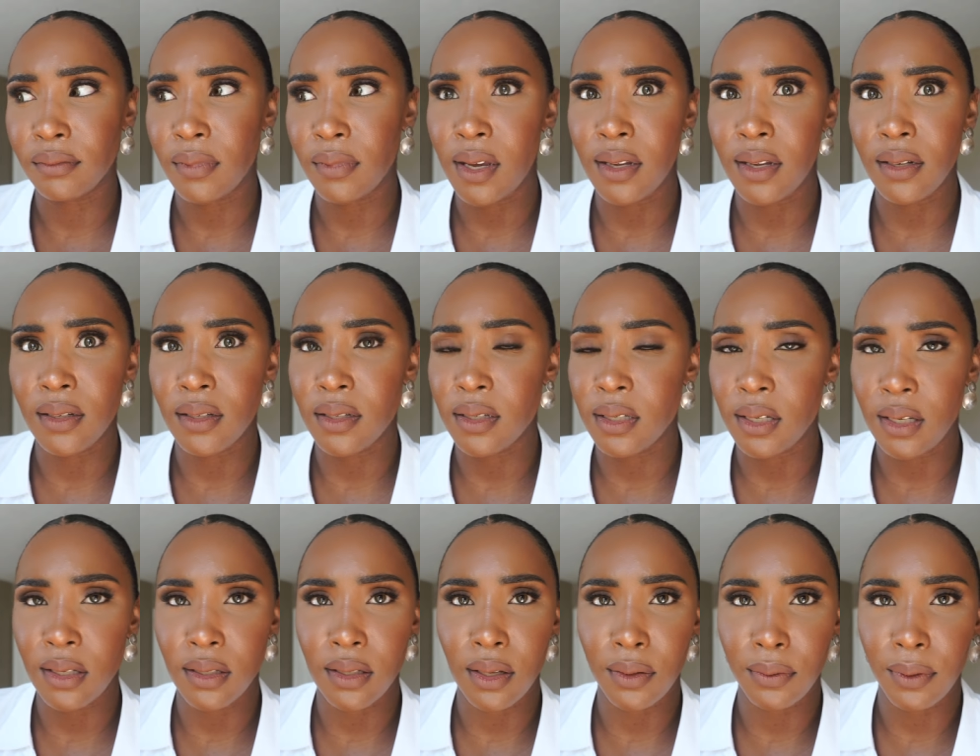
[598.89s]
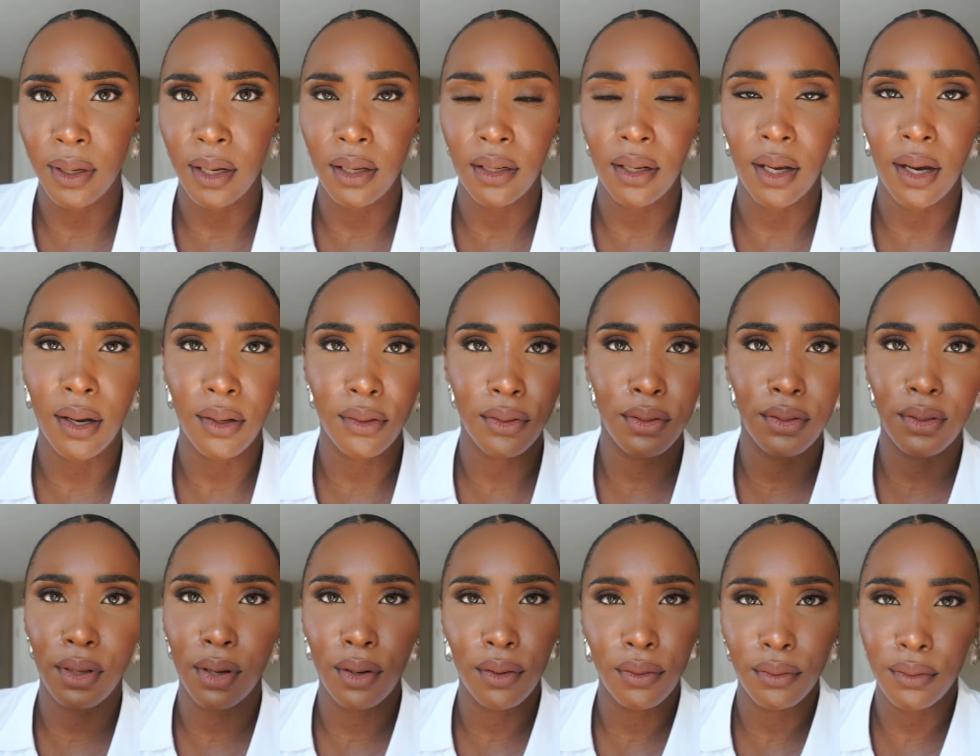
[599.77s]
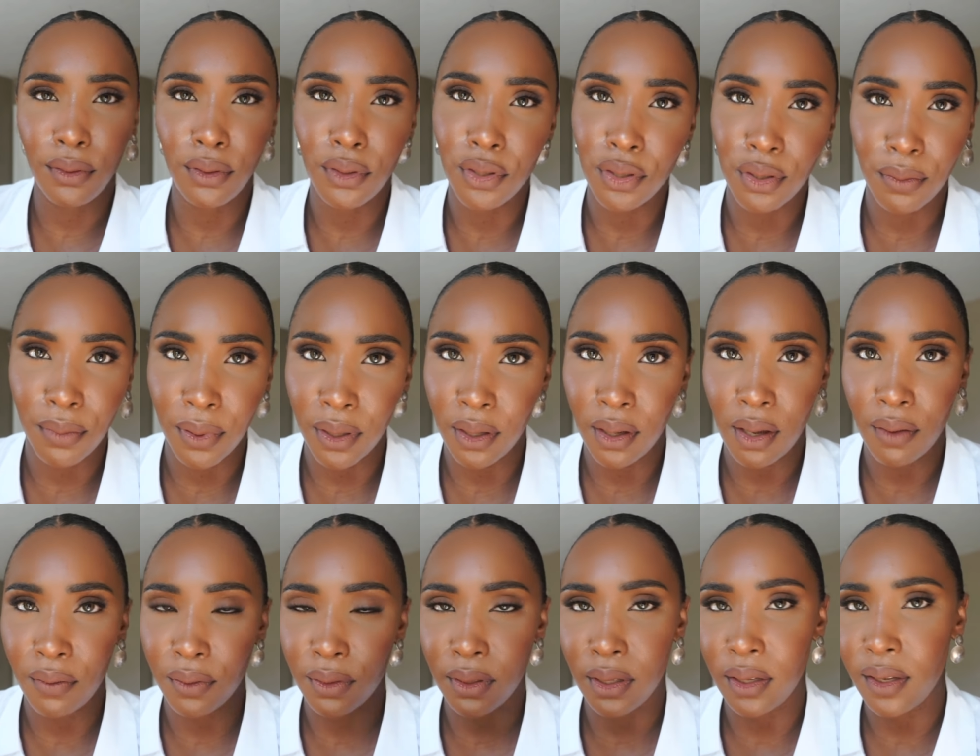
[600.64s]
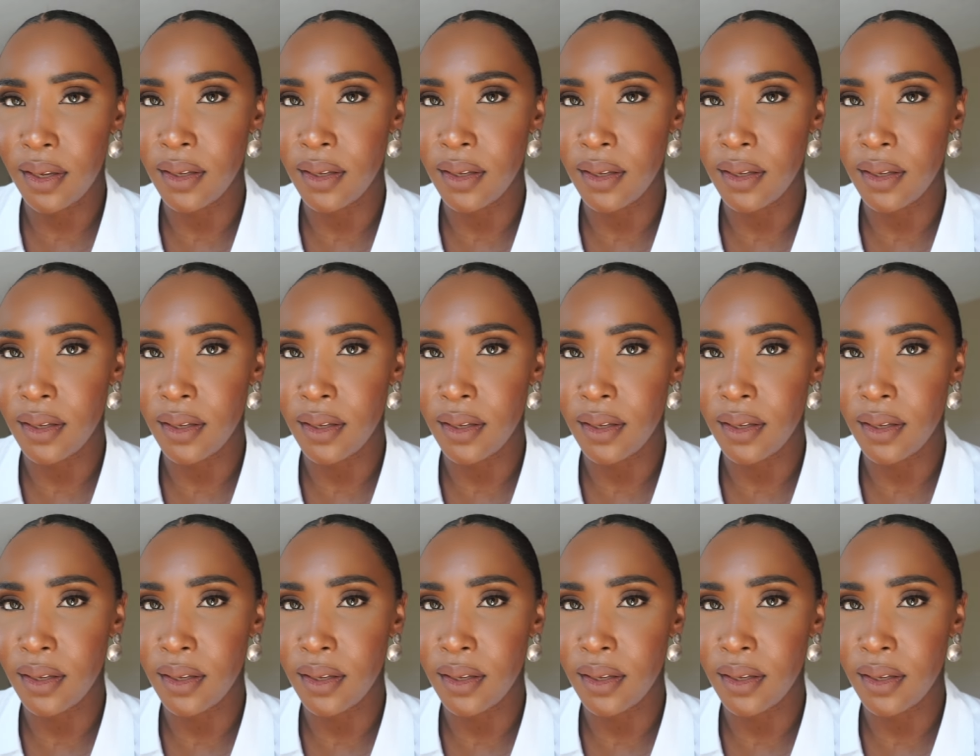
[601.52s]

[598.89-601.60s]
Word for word: in season right now so you should be able to